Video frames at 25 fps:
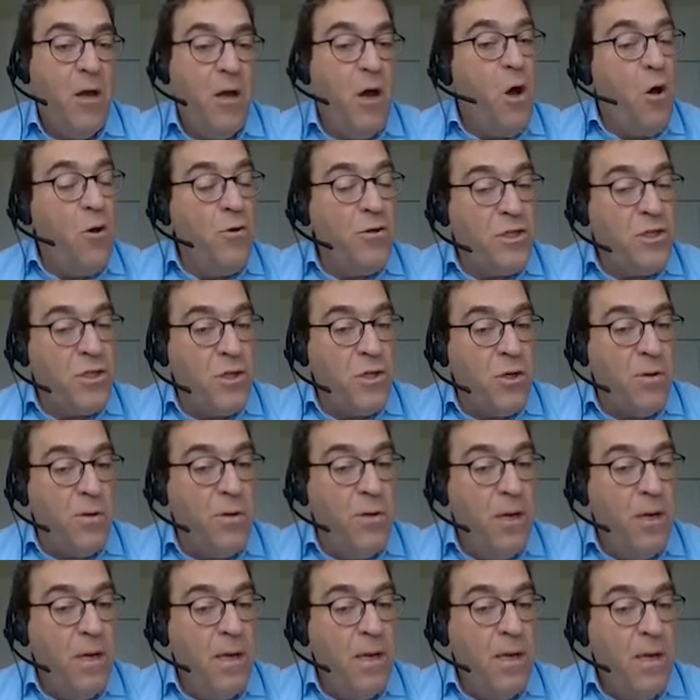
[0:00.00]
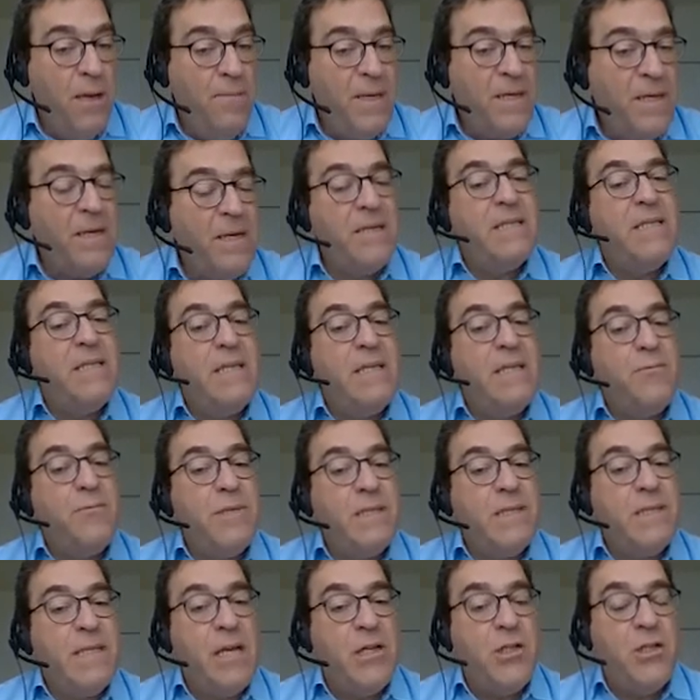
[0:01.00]
Also, because this
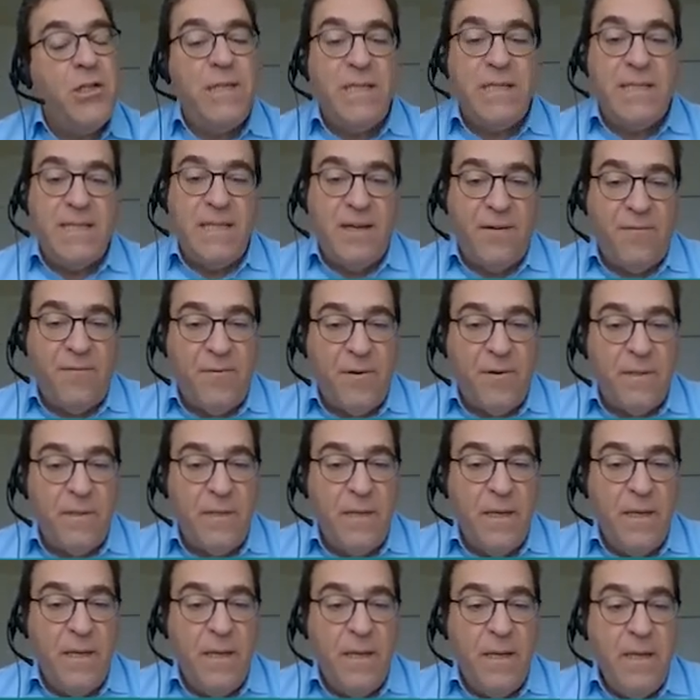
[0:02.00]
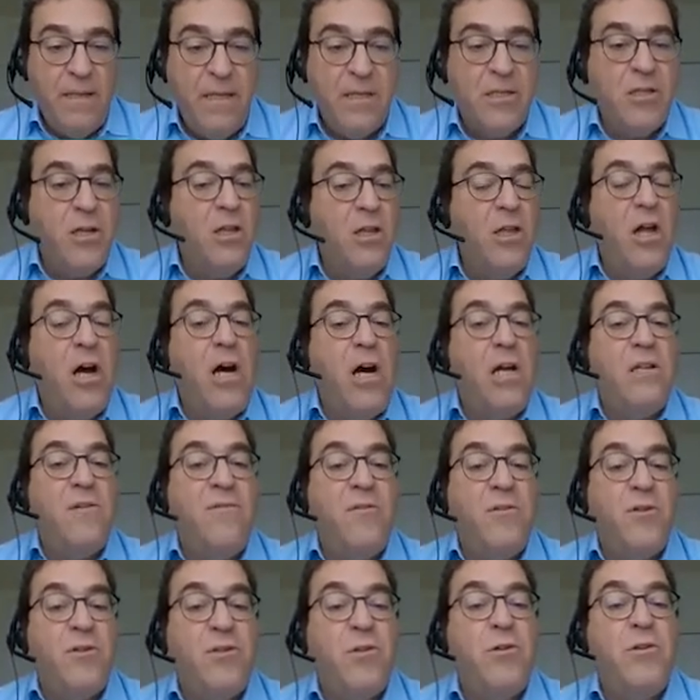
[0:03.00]
recession is different, there's a lot of
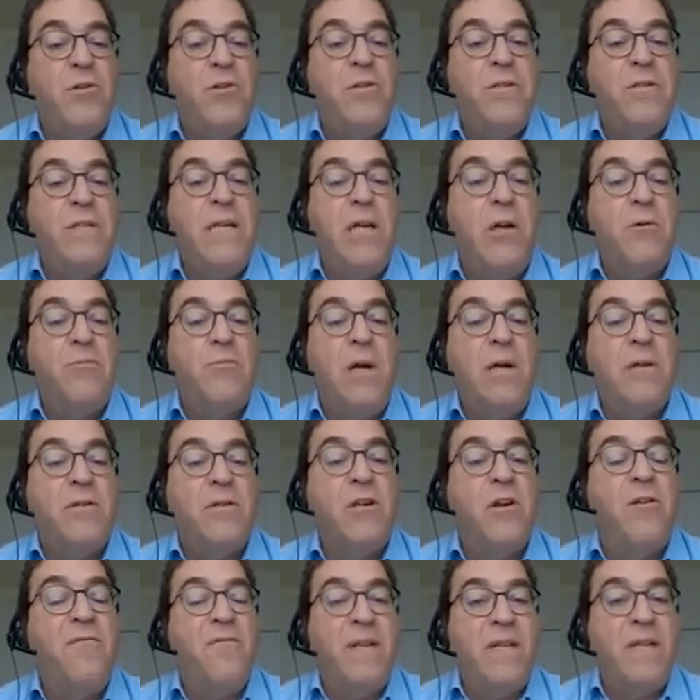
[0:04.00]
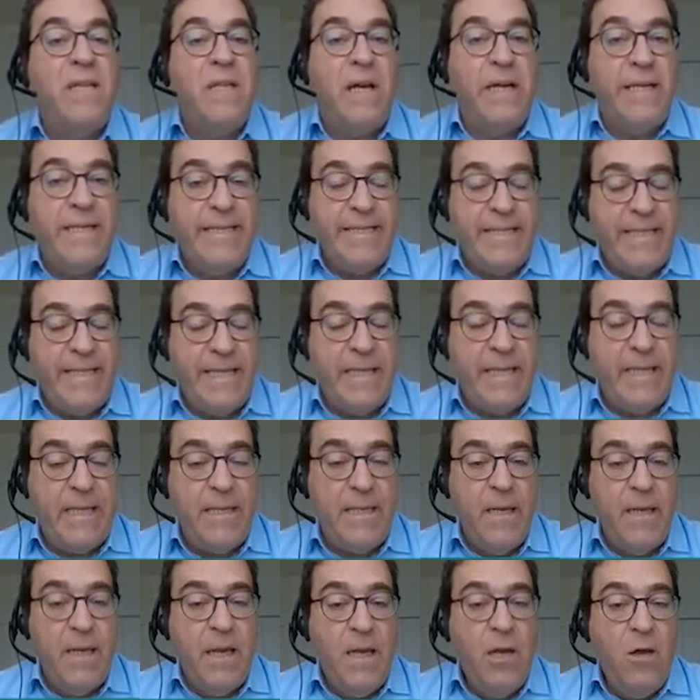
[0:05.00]
uncertainty around
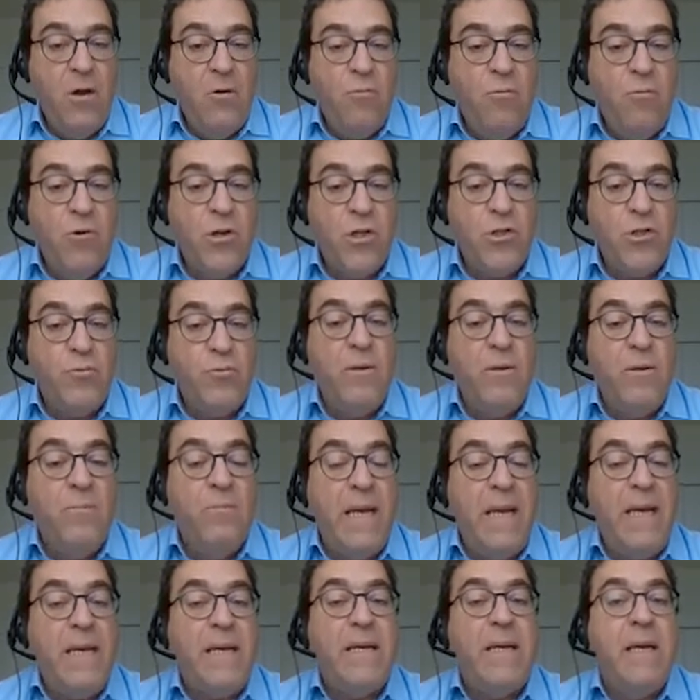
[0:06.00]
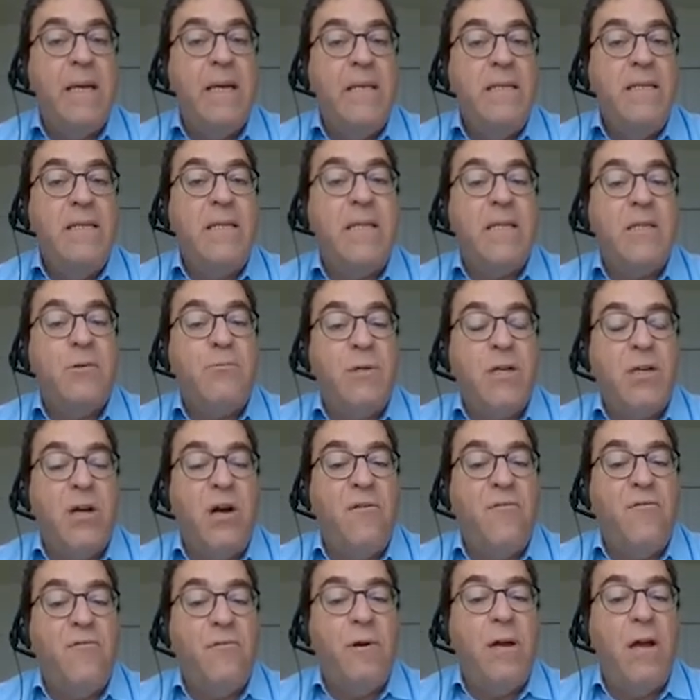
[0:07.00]
COVID-19, which will make this
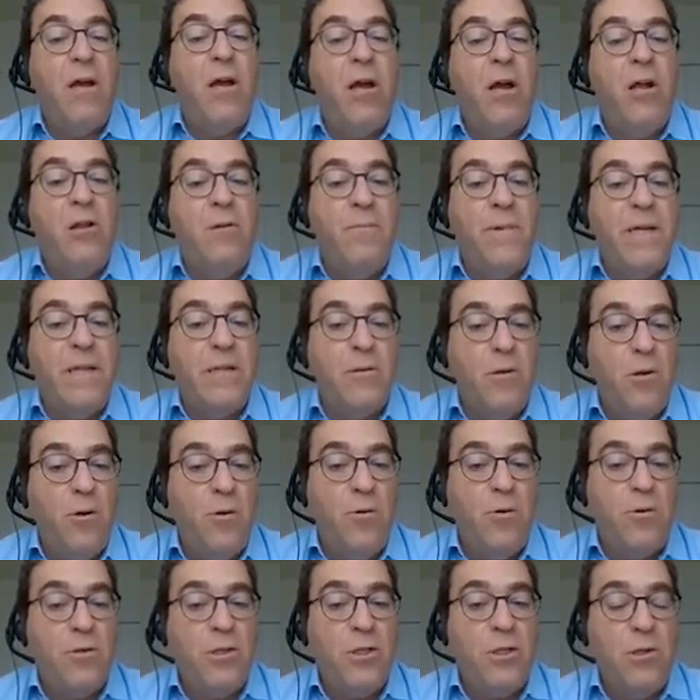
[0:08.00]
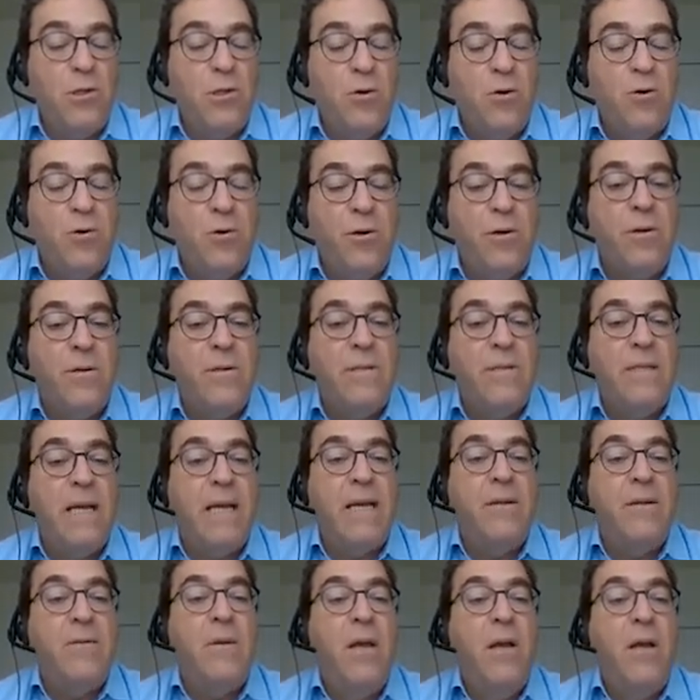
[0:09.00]
recovery a little bit slower
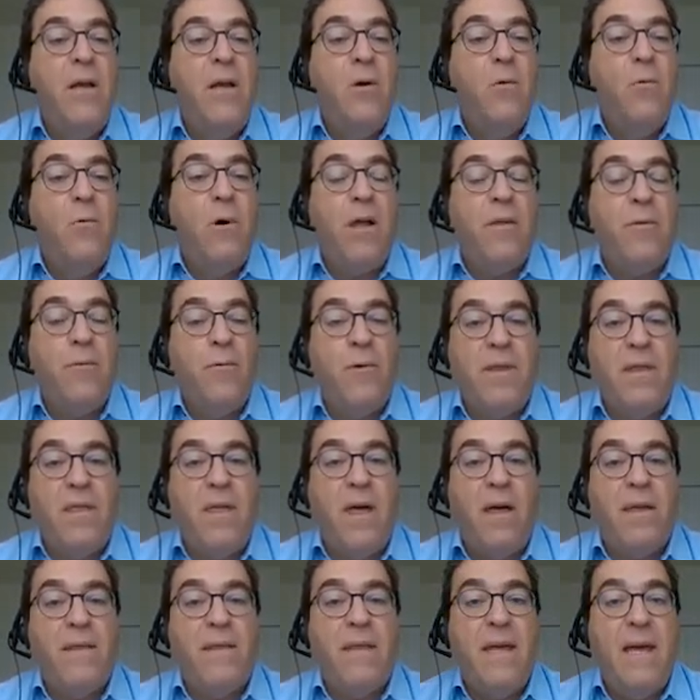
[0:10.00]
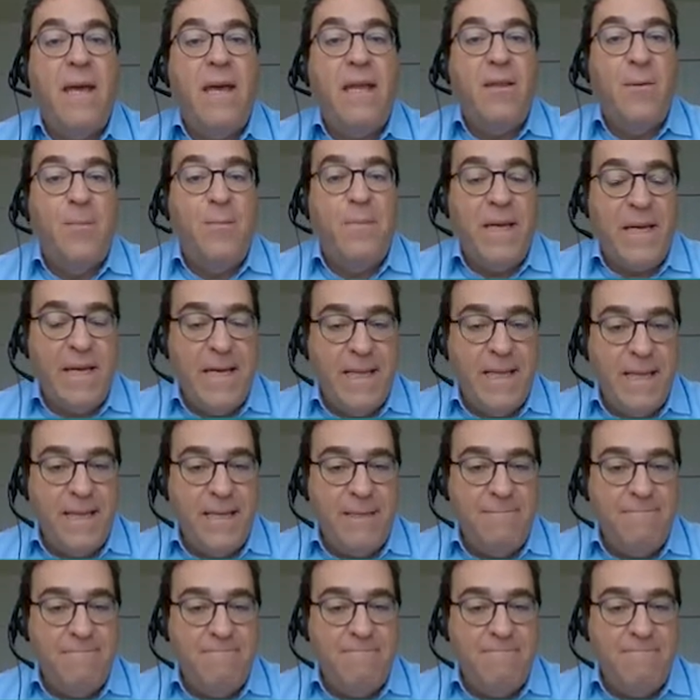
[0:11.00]
than what we thought at the beginning.